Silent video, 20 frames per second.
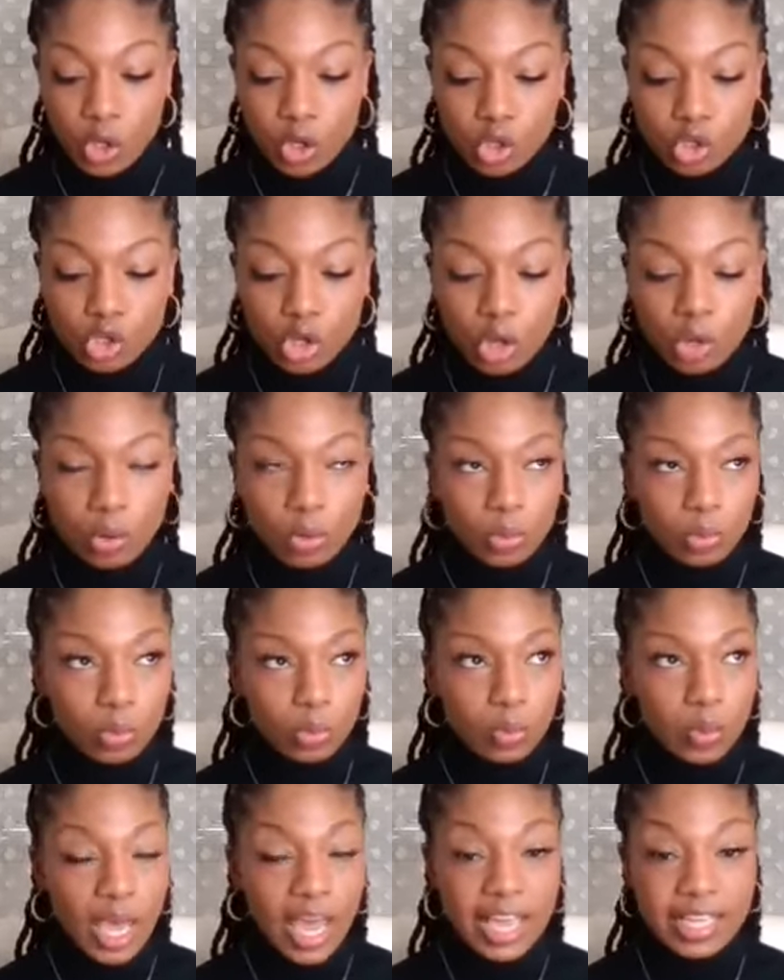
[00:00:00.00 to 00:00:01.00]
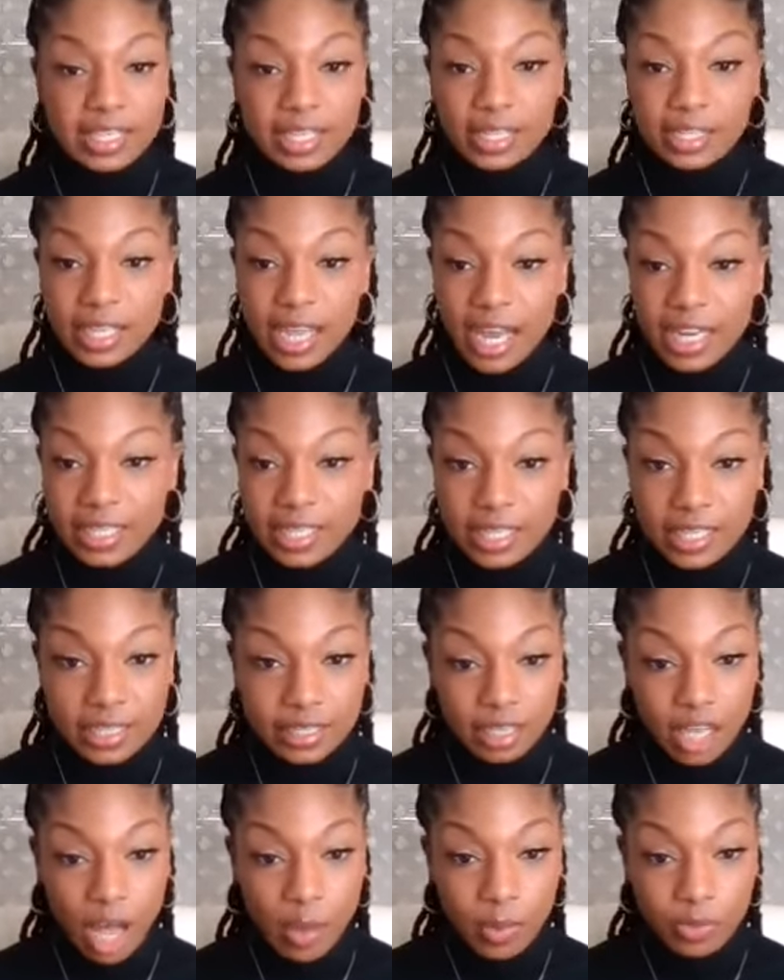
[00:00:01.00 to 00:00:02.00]
So as the lightning
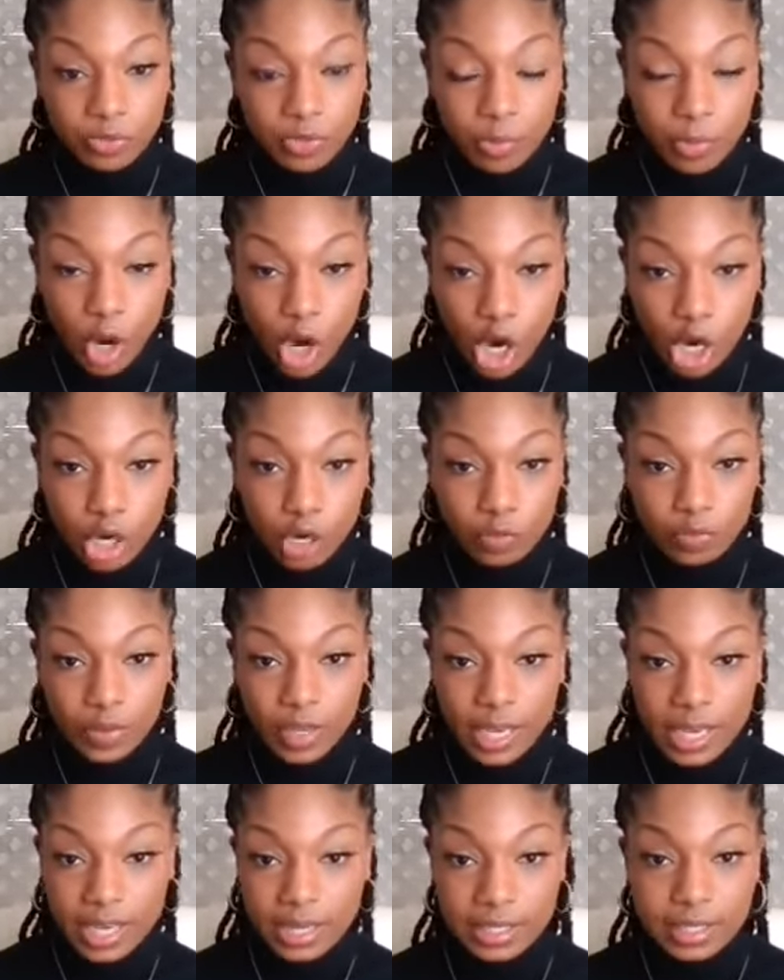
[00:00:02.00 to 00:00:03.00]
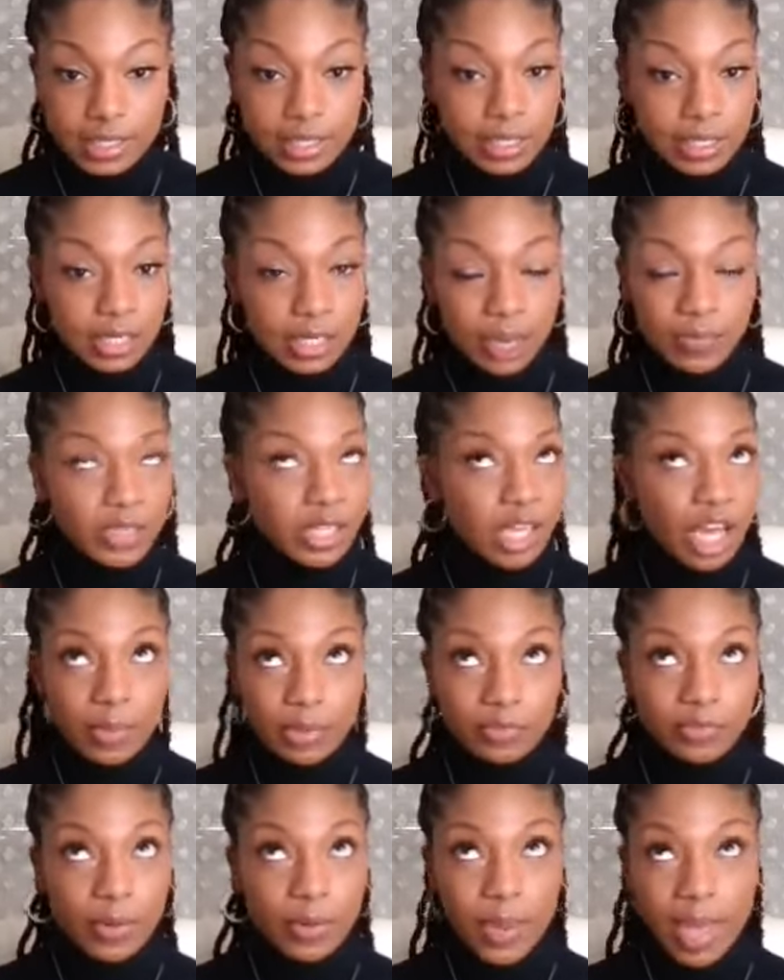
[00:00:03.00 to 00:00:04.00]
is coming from earth,
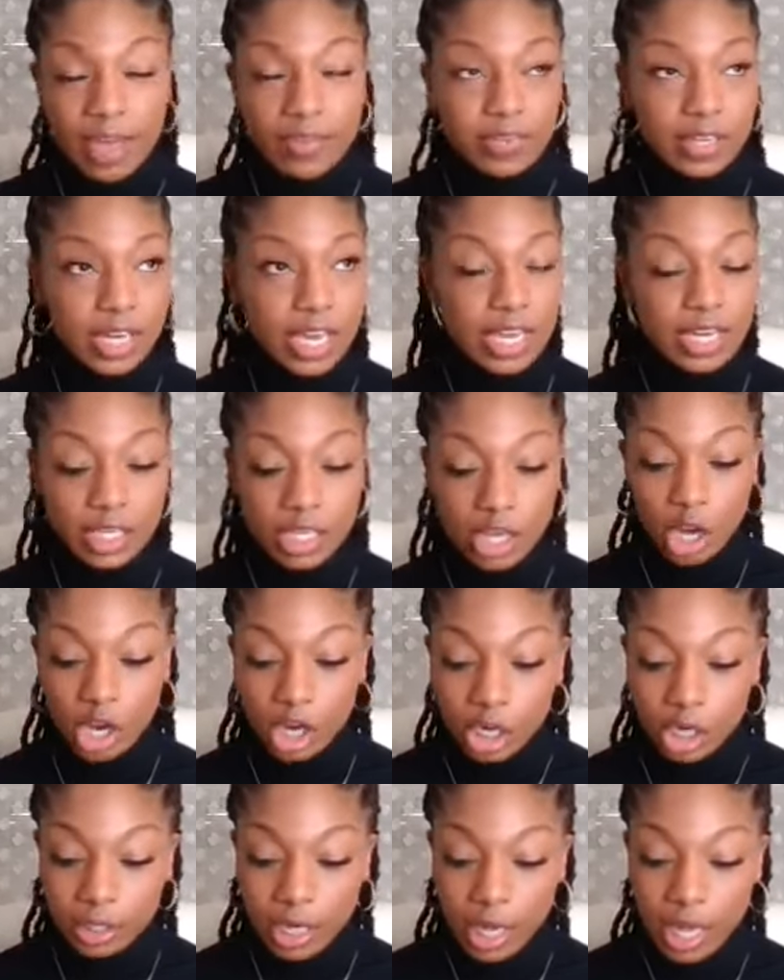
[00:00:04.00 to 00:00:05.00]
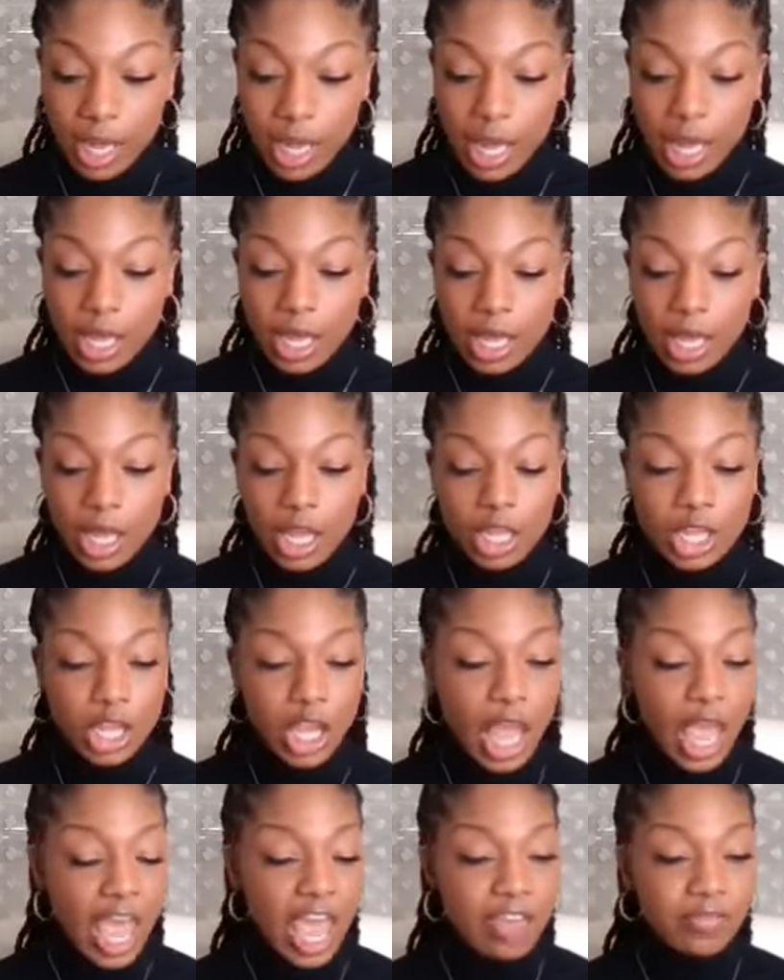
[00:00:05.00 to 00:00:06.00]
coming from heaven, hitting earth,
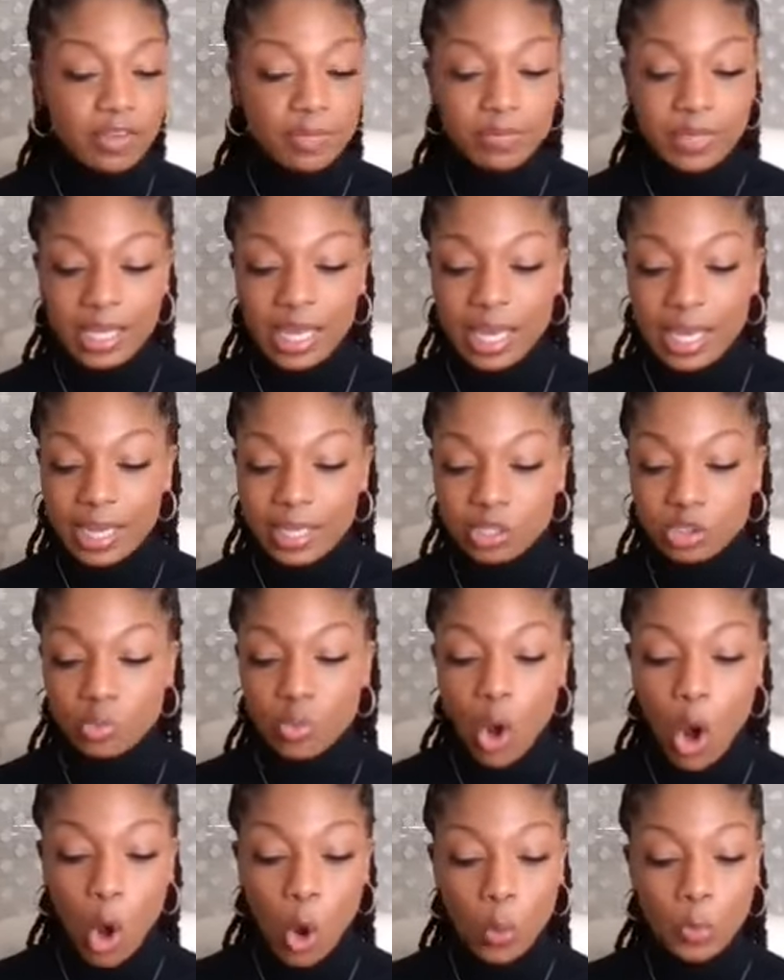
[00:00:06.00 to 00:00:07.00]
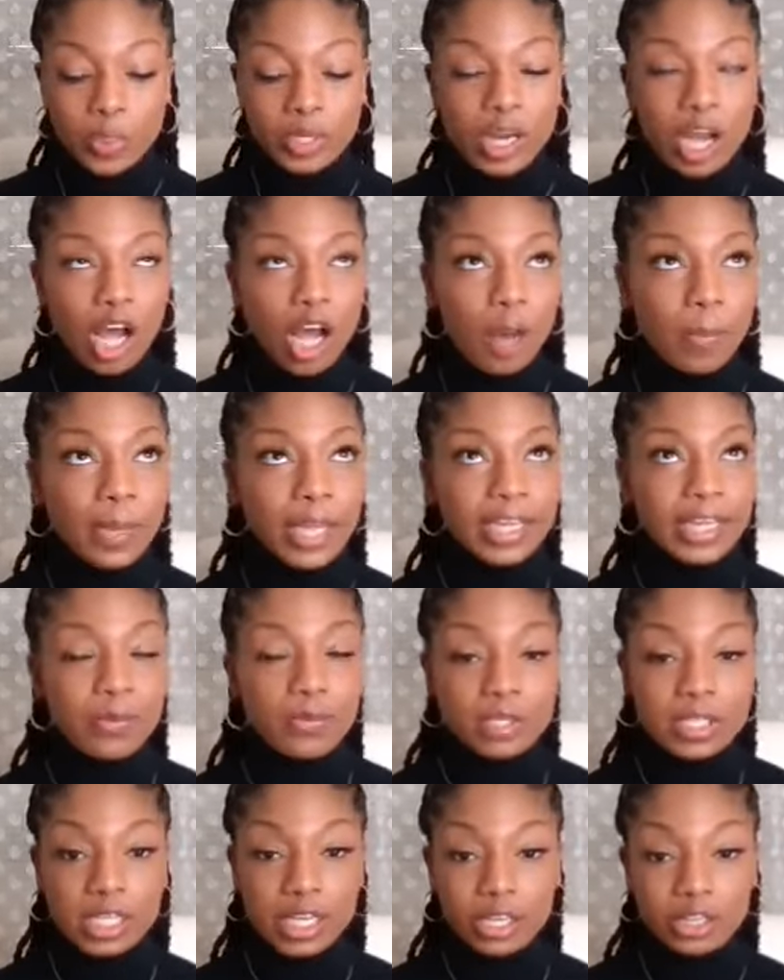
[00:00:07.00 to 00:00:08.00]
heaven began to open up like it
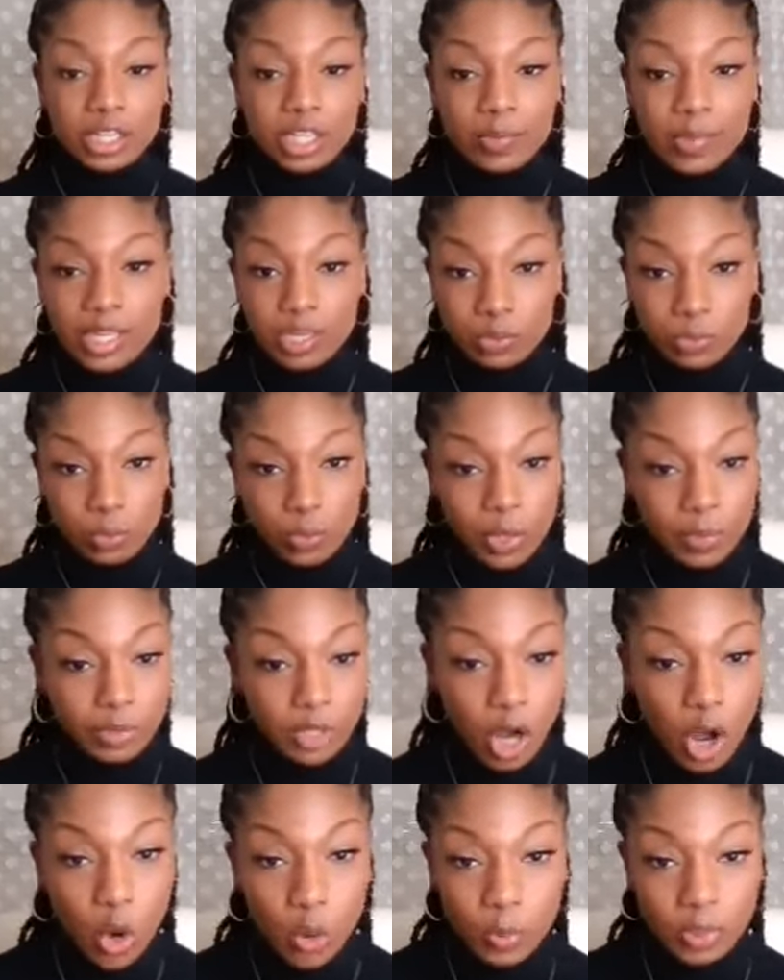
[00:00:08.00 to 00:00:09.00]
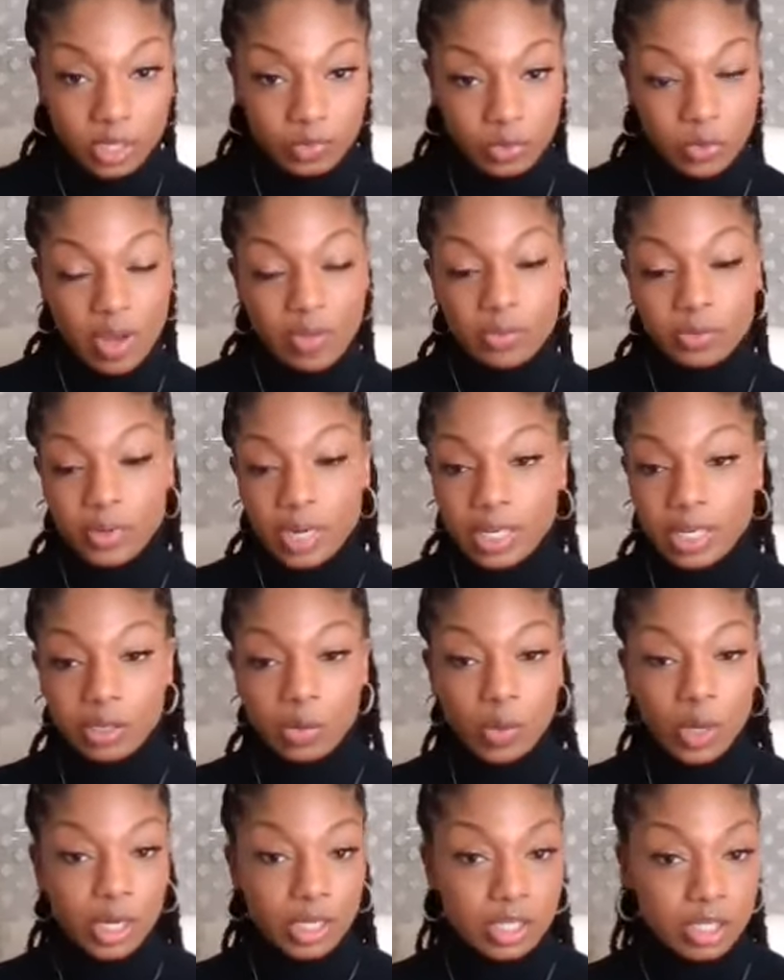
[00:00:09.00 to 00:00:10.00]
was literally being ripped open. If you ever read in the
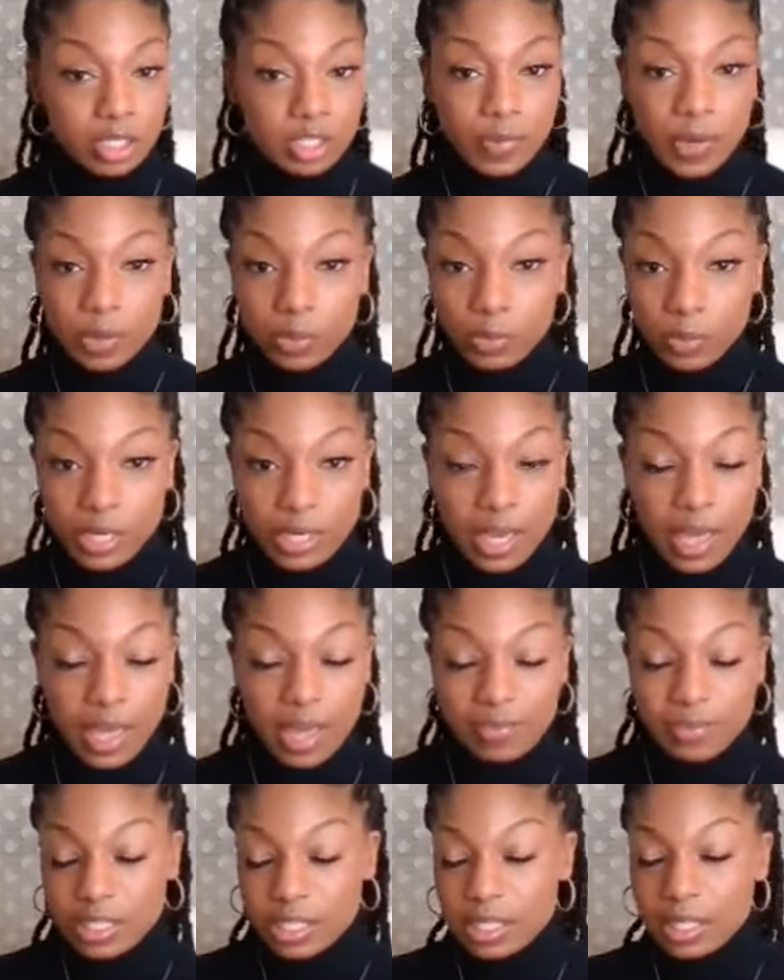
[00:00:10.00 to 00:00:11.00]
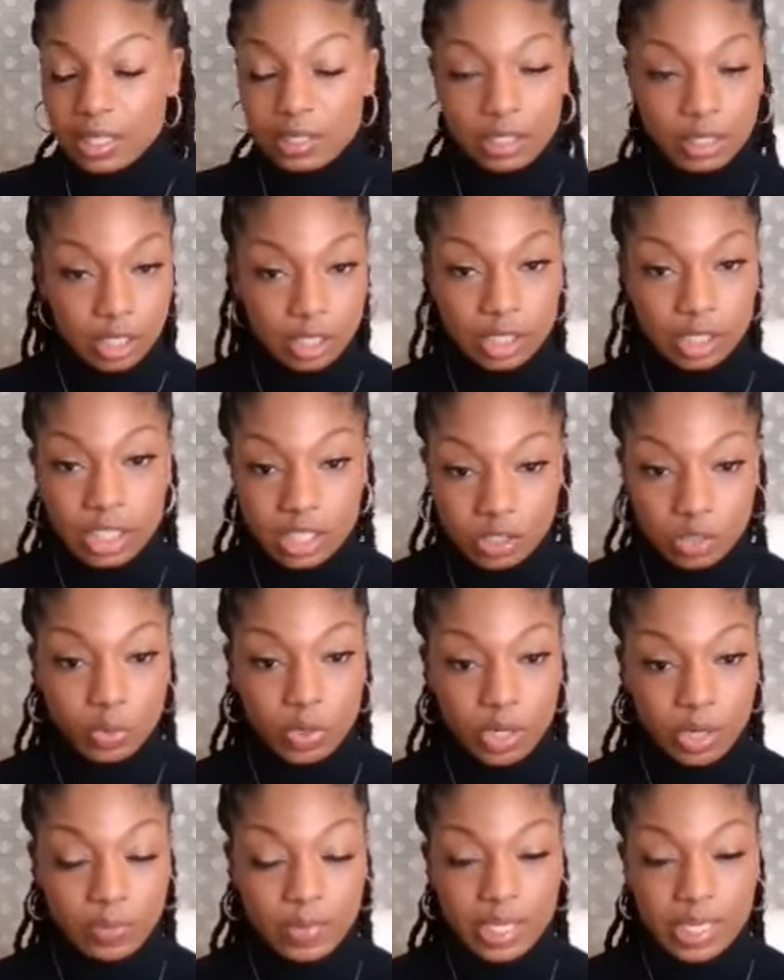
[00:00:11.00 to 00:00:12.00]
word, it talks about rend the heavens. This is
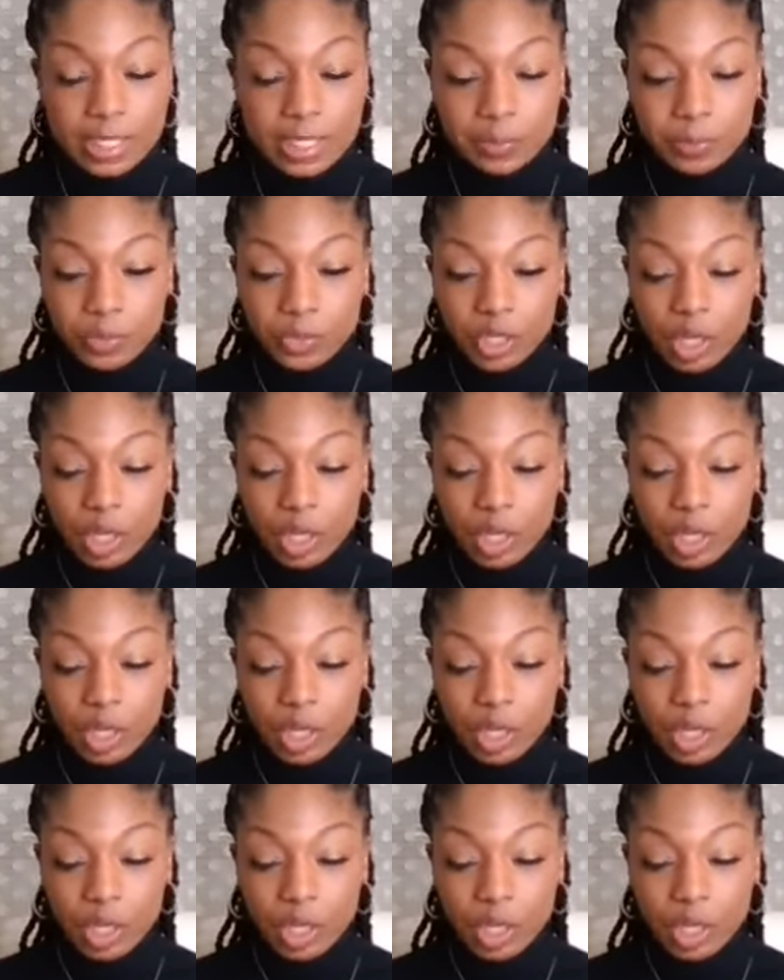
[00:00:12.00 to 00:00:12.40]
what it means.